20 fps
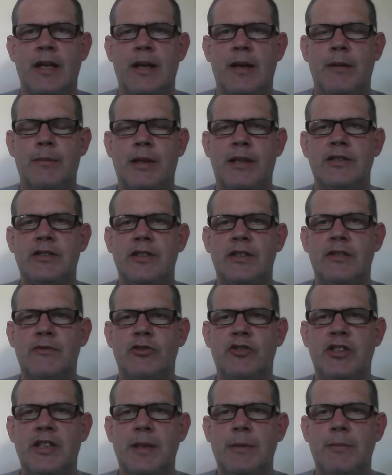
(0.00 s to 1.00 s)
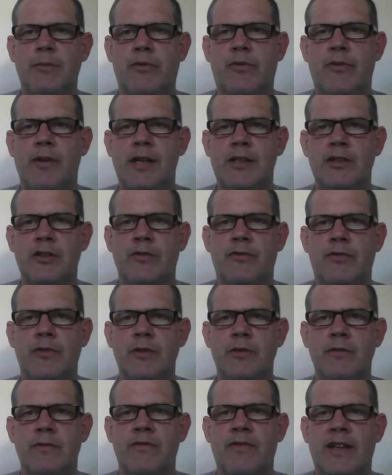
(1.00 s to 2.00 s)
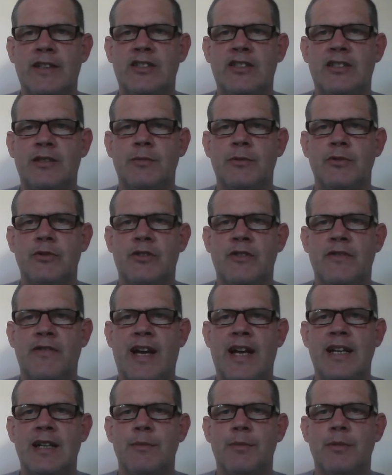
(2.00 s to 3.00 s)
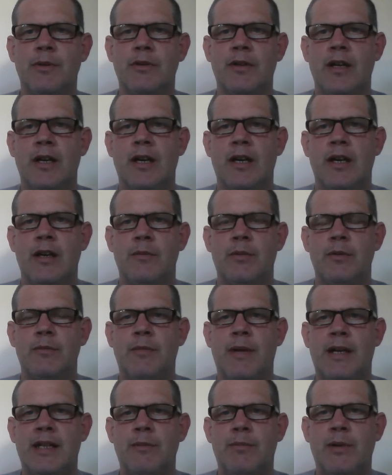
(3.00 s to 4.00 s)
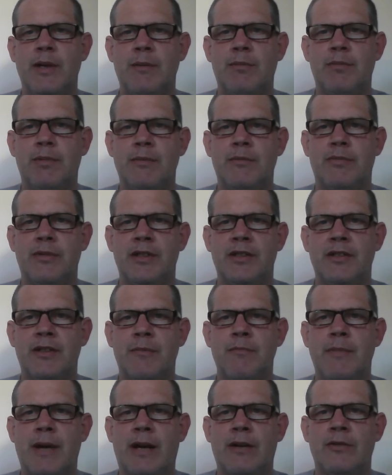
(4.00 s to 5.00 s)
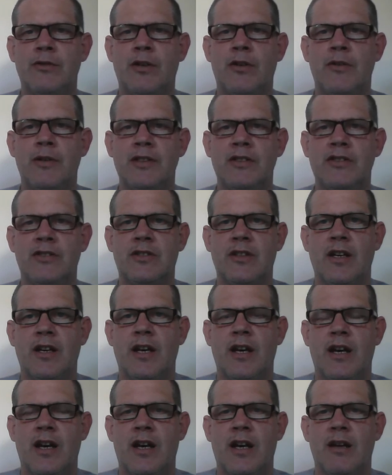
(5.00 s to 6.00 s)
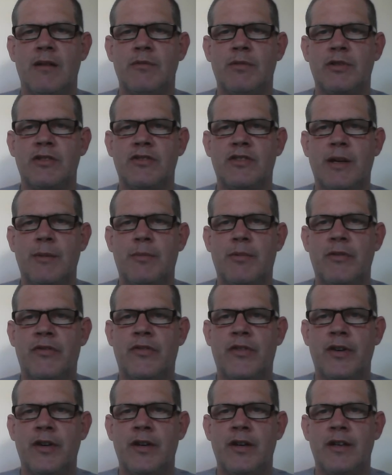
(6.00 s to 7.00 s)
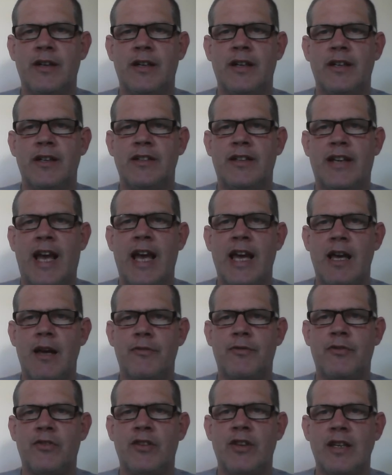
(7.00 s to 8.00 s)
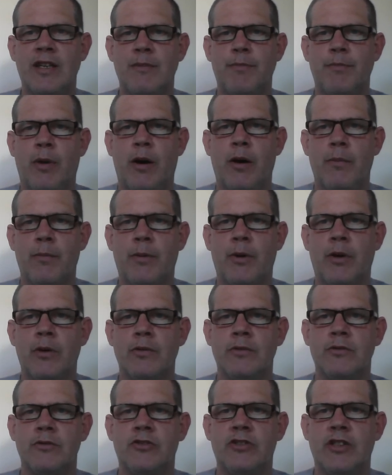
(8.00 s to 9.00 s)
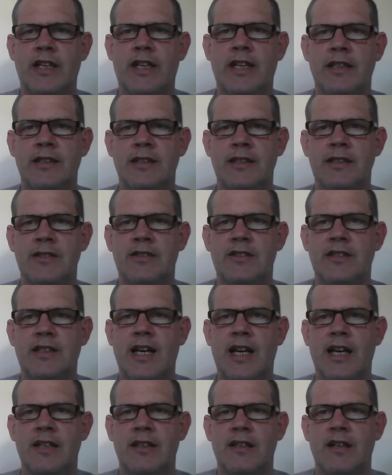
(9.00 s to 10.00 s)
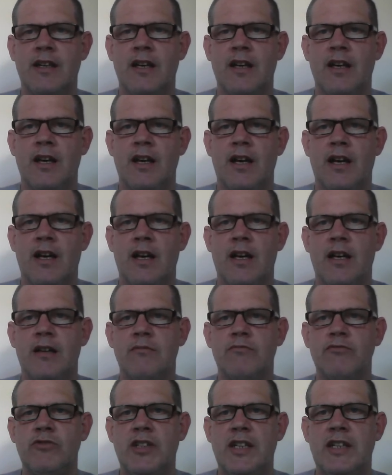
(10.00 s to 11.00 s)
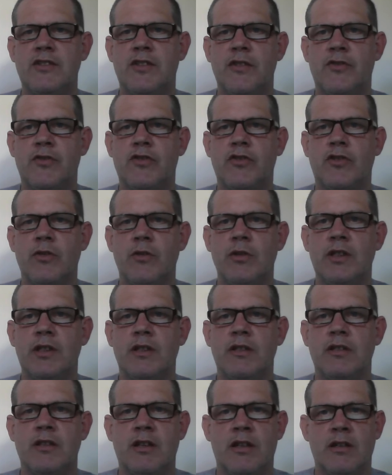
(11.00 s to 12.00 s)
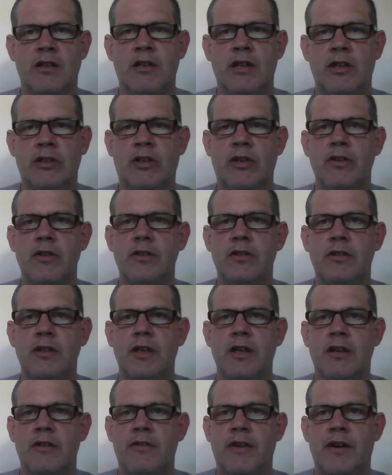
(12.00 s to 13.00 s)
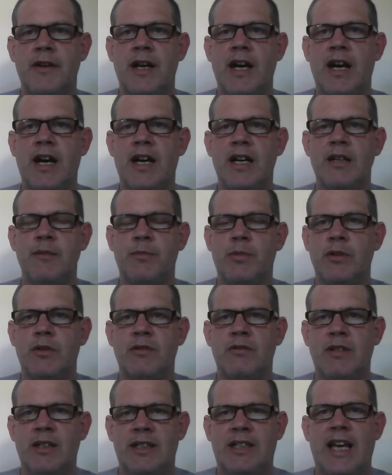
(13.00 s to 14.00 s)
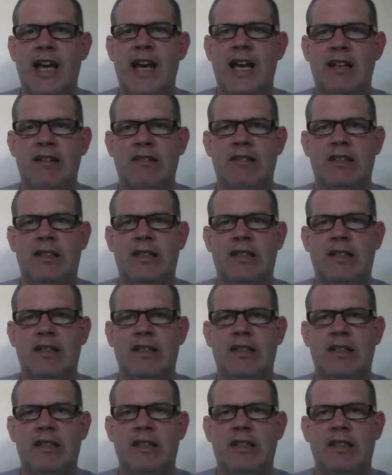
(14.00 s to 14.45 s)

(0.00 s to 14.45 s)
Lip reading: plenty of cheap, fresh fruit and vegetables available, but many people in Britain are malnourished because they prefer KFC popcorn chicken instead. Years of schooling are good, very high, but again,